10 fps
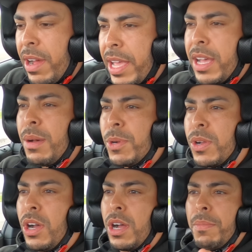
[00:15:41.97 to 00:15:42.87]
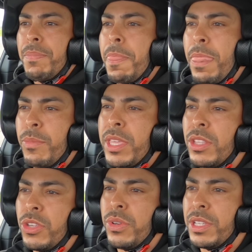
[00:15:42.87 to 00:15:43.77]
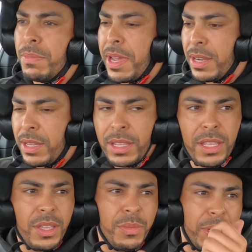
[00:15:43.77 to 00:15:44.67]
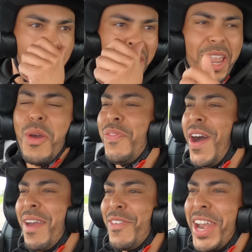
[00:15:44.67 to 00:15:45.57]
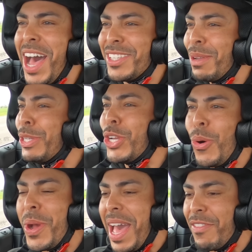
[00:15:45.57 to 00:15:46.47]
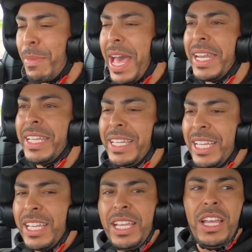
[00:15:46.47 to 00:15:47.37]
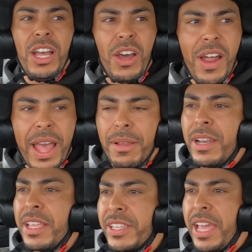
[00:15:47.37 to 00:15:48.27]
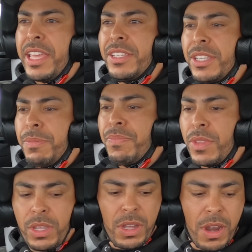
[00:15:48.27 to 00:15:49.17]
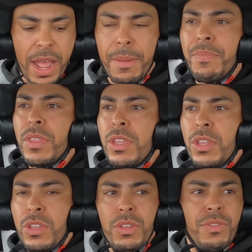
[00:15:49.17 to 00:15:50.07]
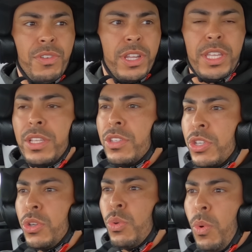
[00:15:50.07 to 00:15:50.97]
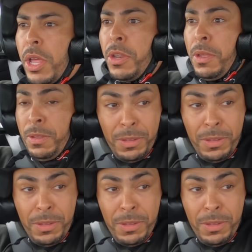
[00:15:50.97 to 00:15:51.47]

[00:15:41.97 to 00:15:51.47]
Come on, car. We can do this, man. We got a low 5 in us, I'm sure we have, man. All right, let's get this. All right, 3, 2, 1.